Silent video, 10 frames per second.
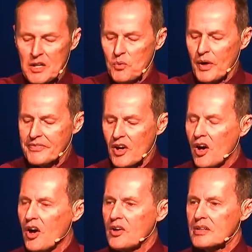What the
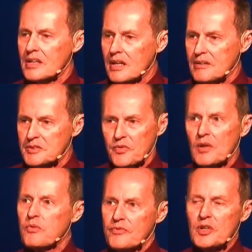heart loves,
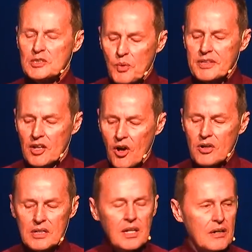friends, what the
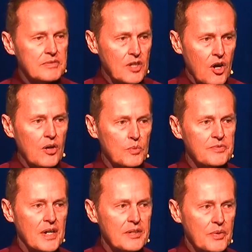heart loves, the heart will
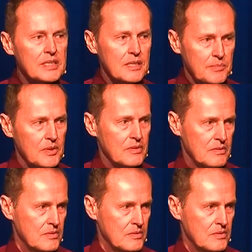find reasonable.